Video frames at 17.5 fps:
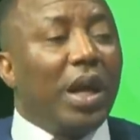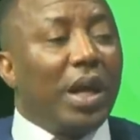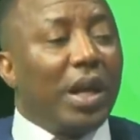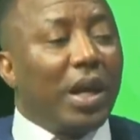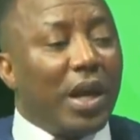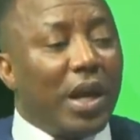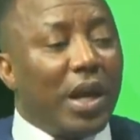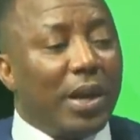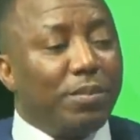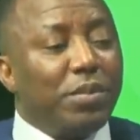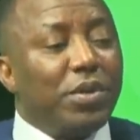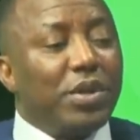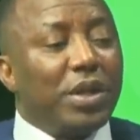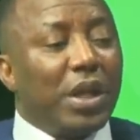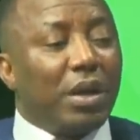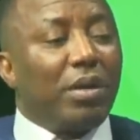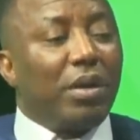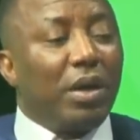And
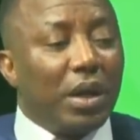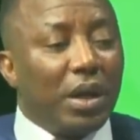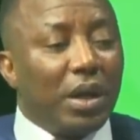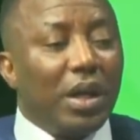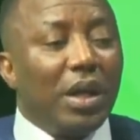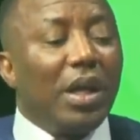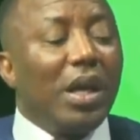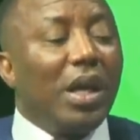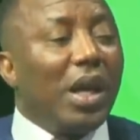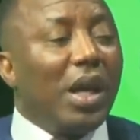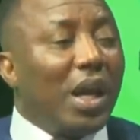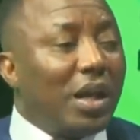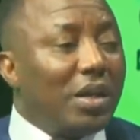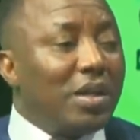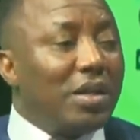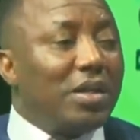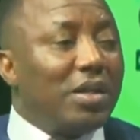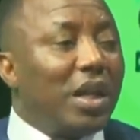secondly,
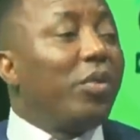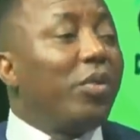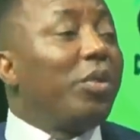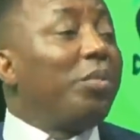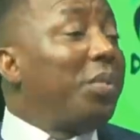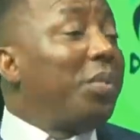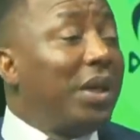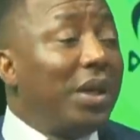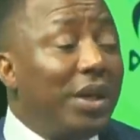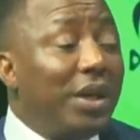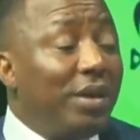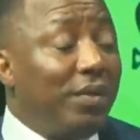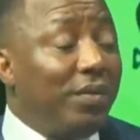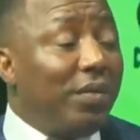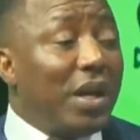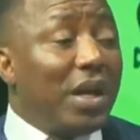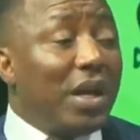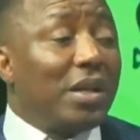it is that we
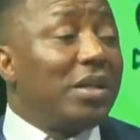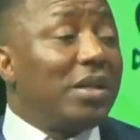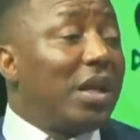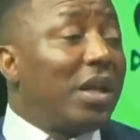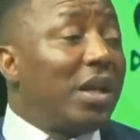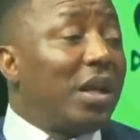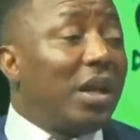believe that